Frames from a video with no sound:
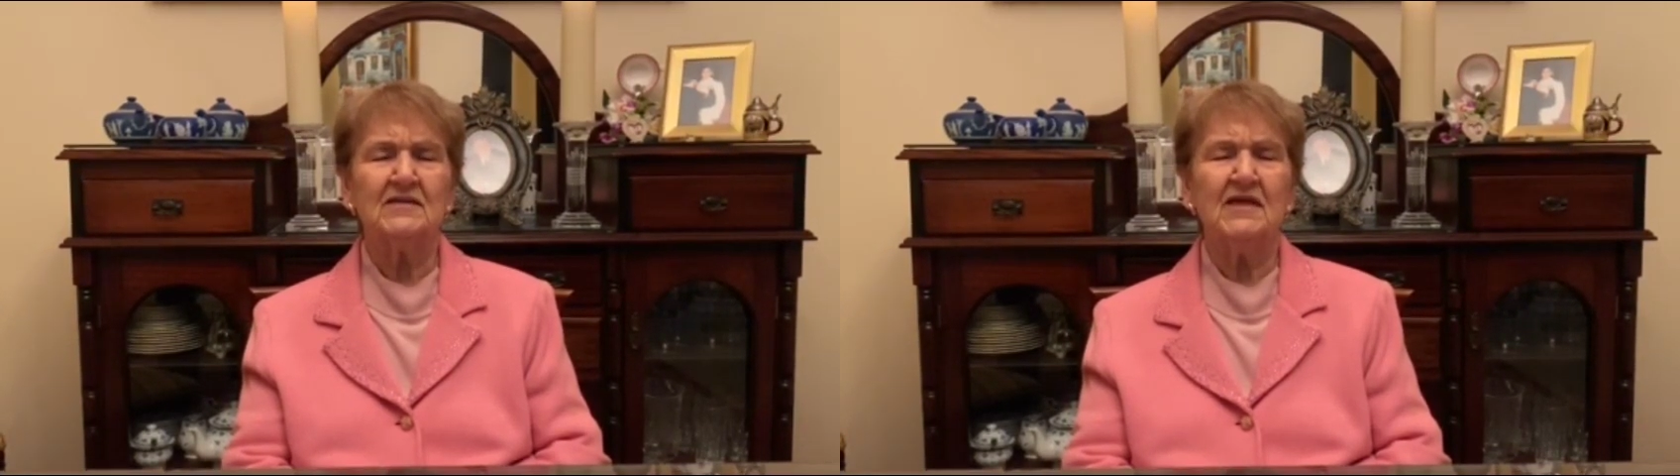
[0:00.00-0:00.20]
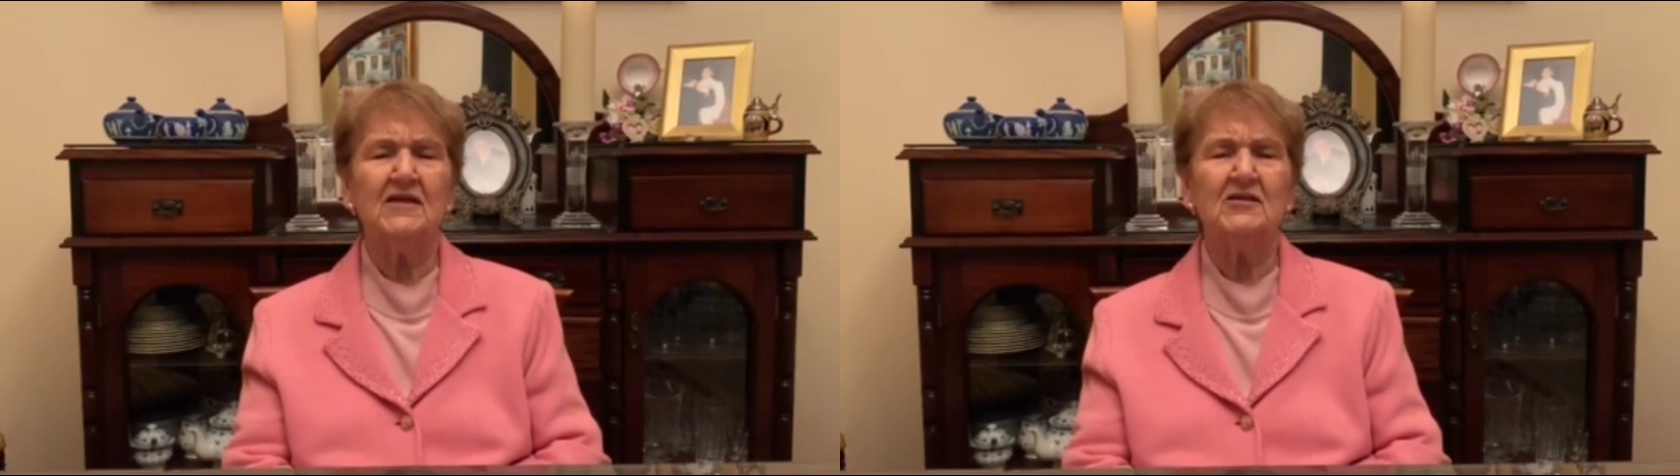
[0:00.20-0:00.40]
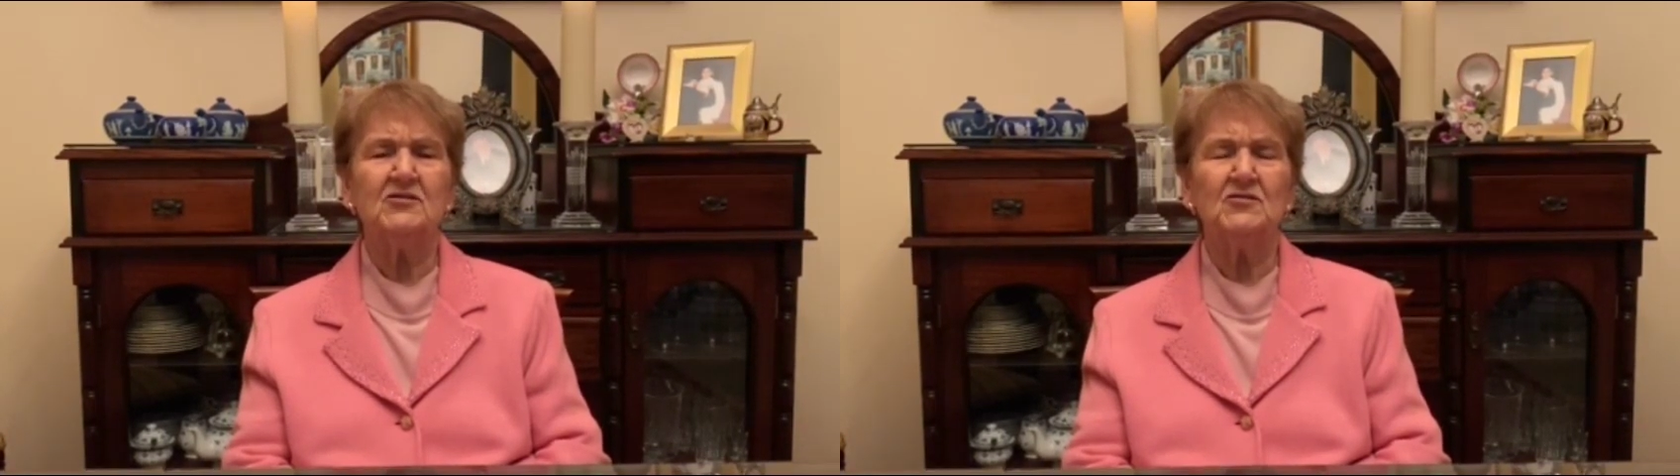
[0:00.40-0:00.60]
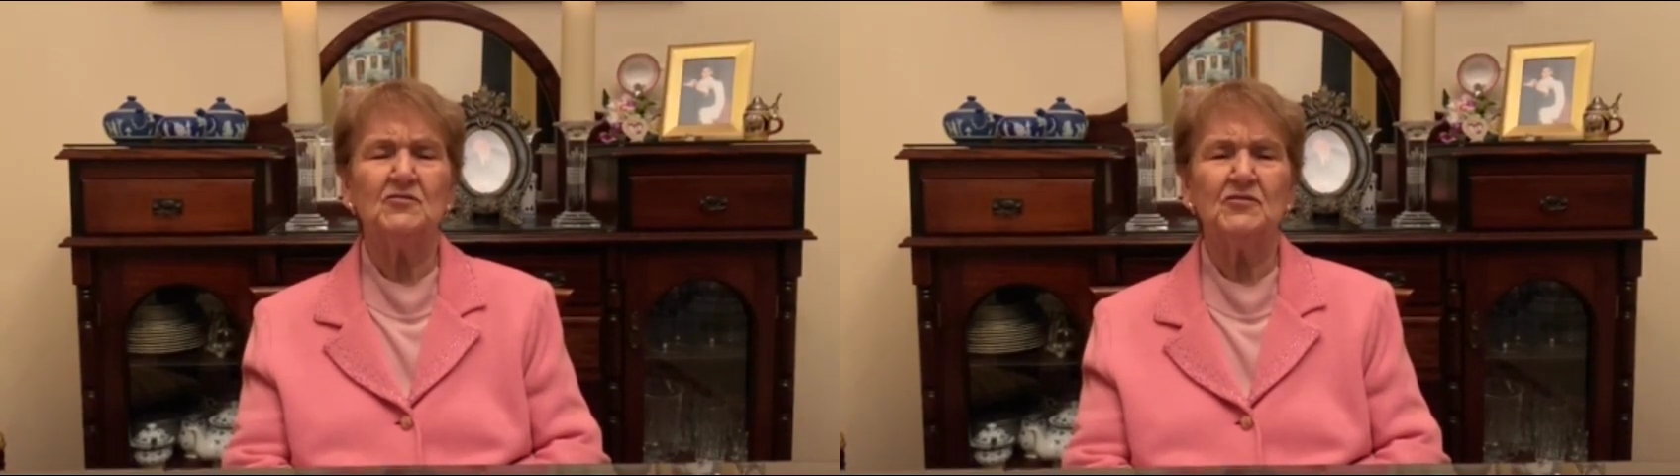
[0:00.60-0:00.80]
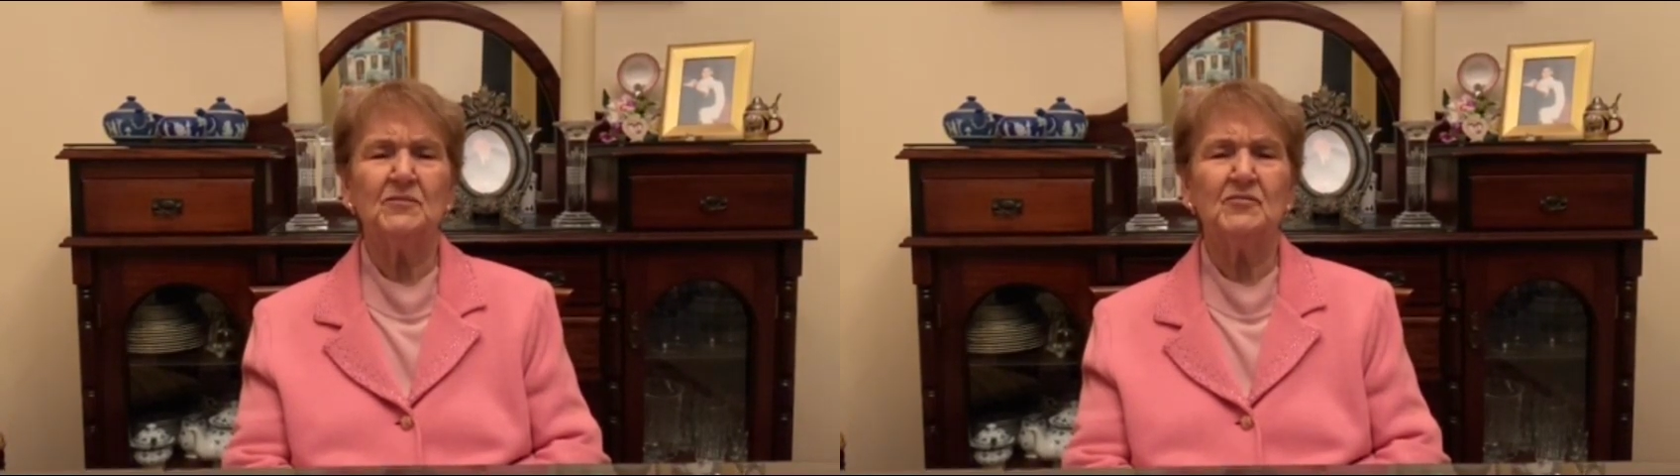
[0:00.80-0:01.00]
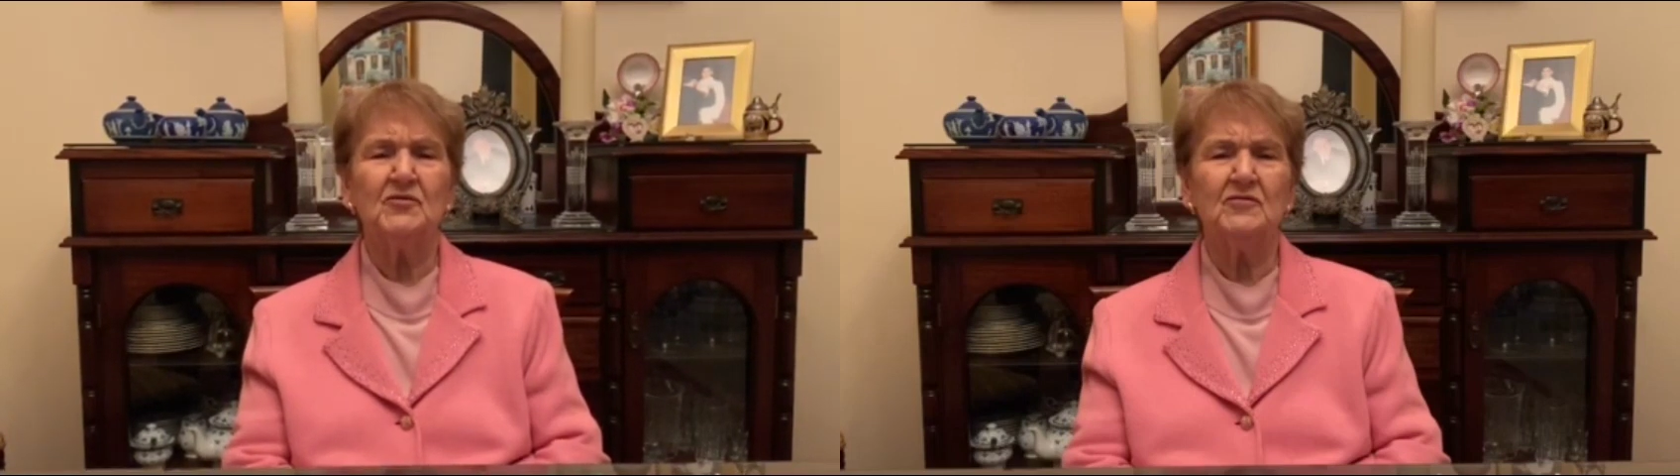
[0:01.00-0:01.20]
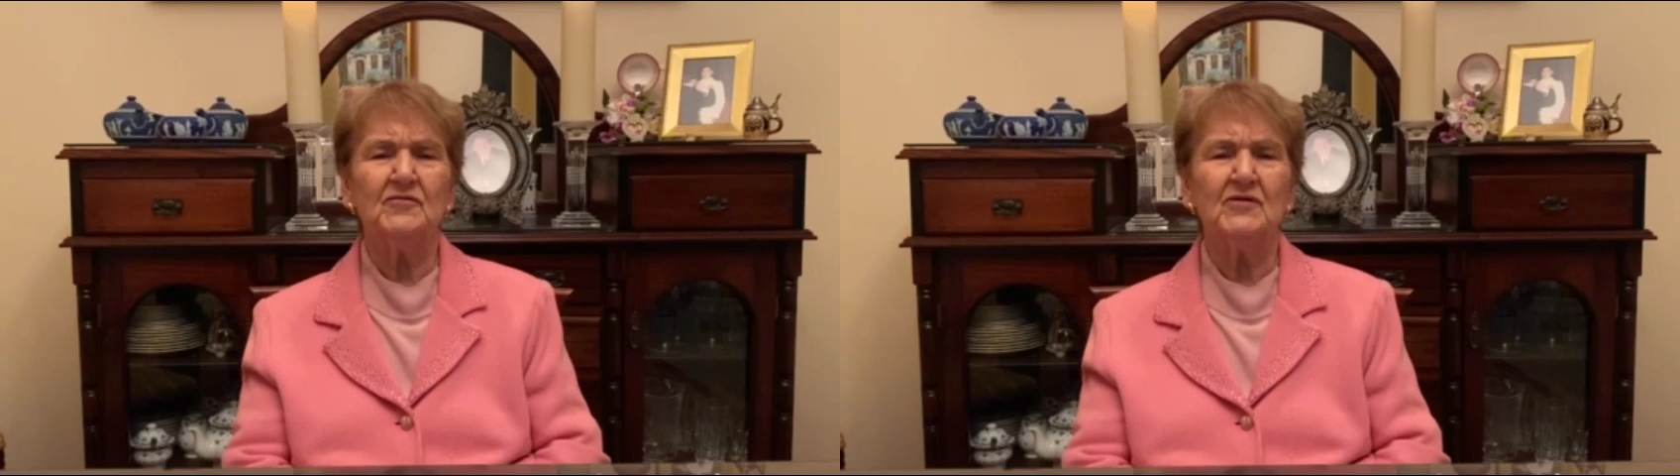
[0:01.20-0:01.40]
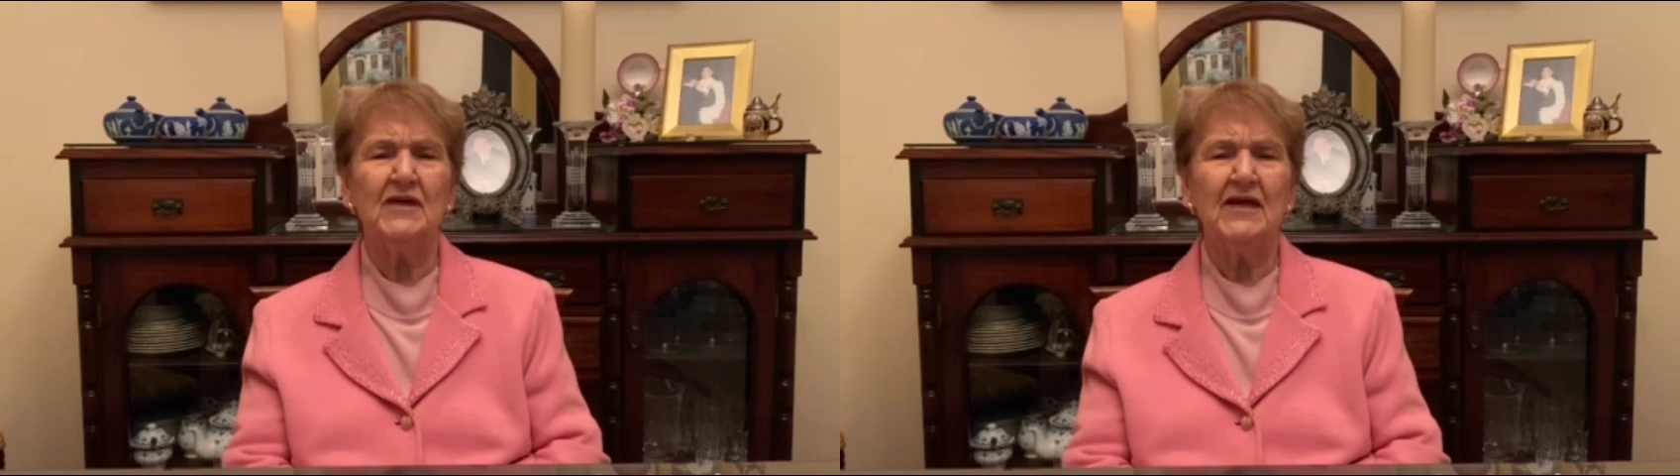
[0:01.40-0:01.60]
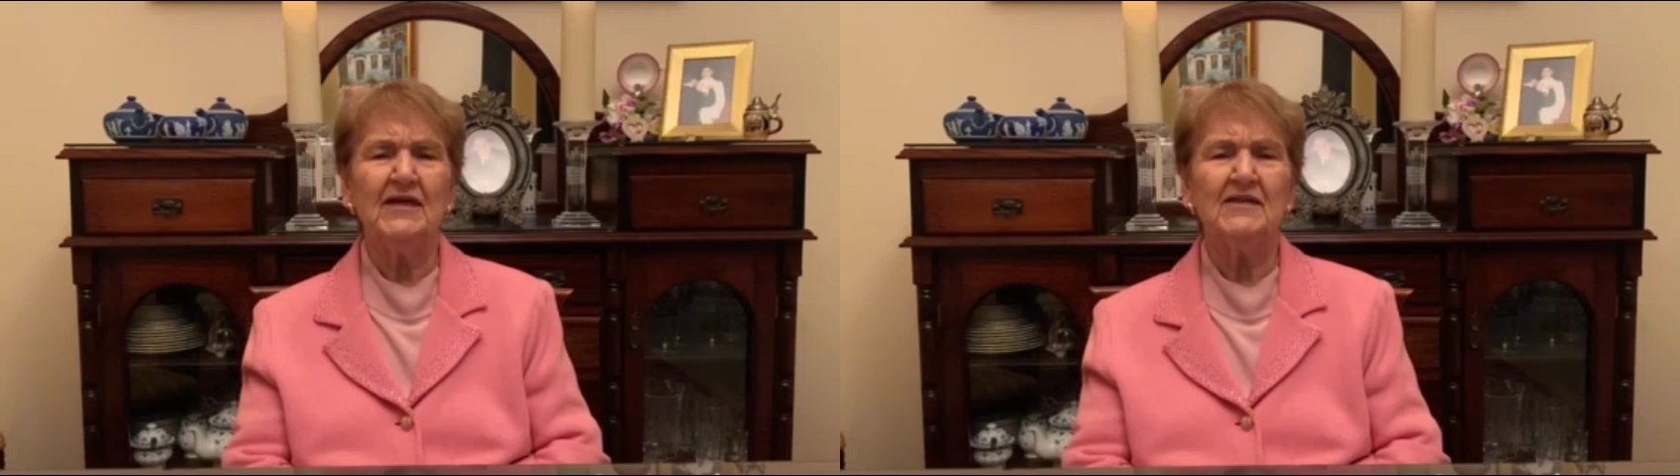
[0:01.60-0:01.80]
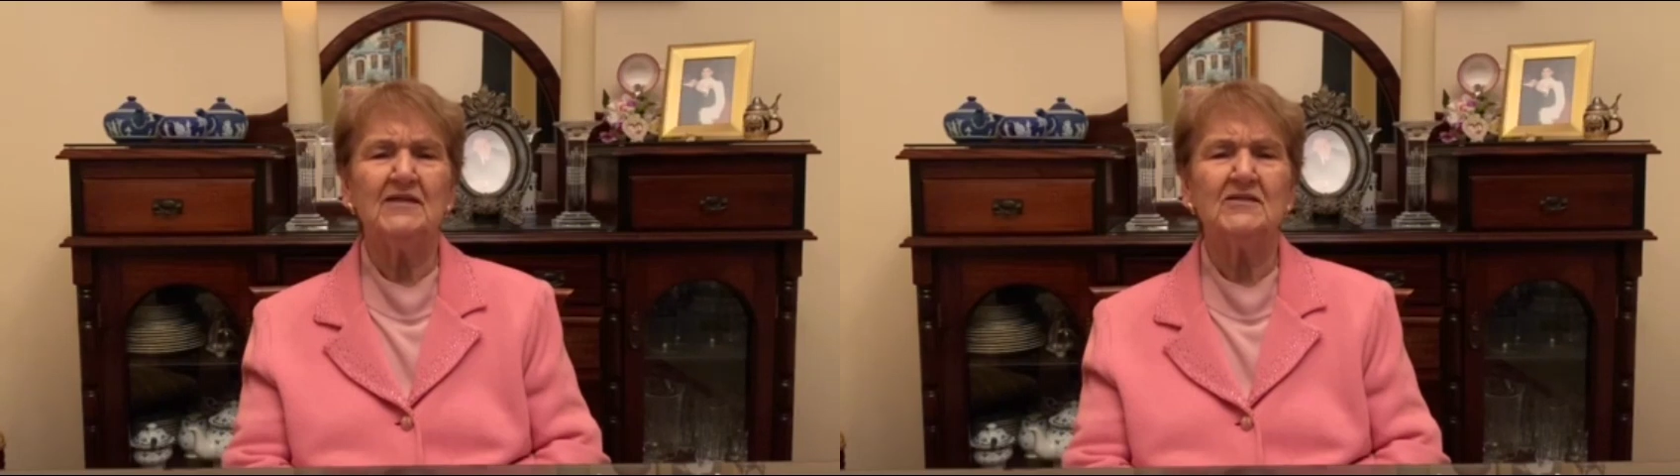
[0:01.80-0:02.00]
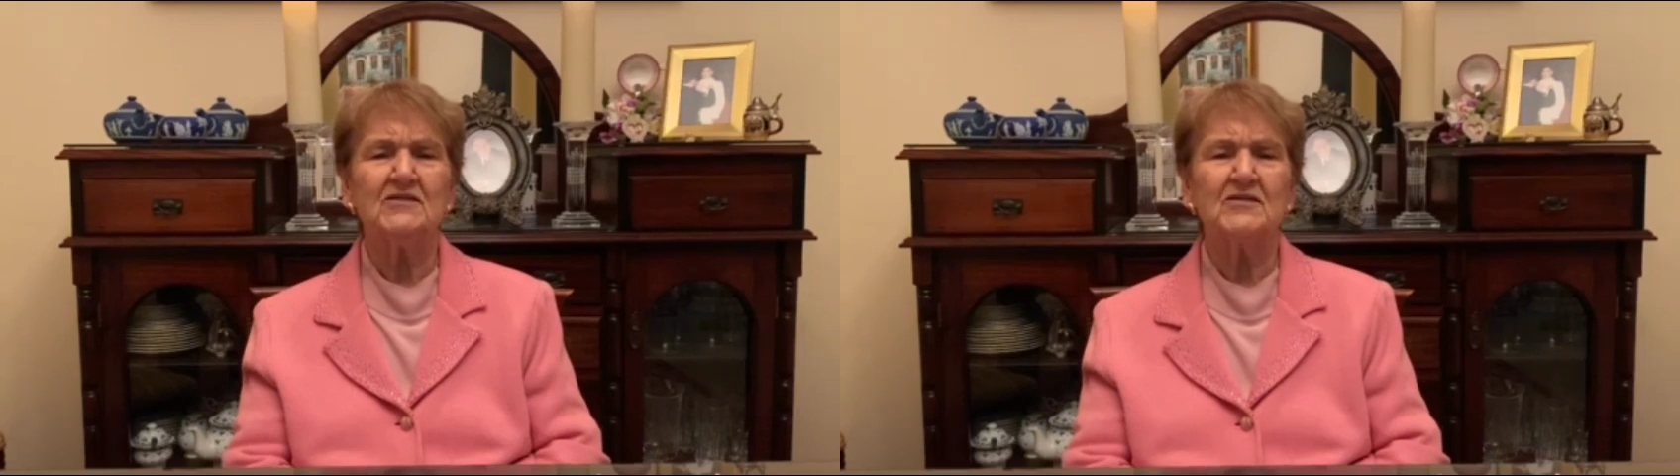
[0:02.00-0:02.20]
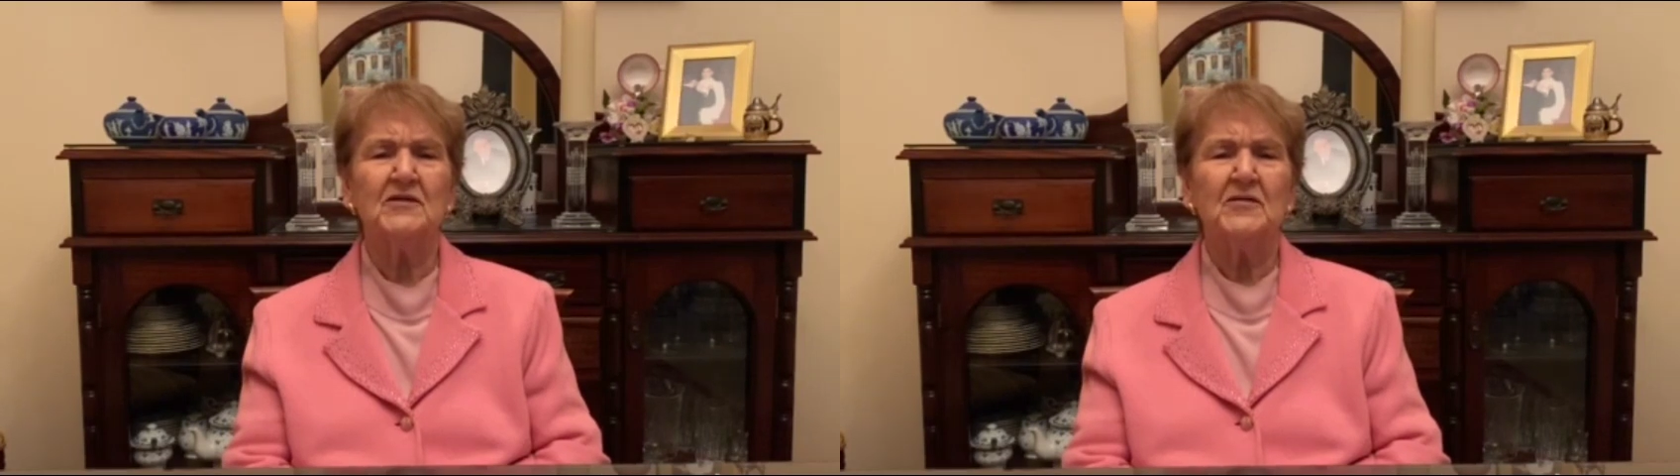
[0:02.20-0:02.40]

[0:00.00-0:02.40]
Thank you to all the beautiful ladies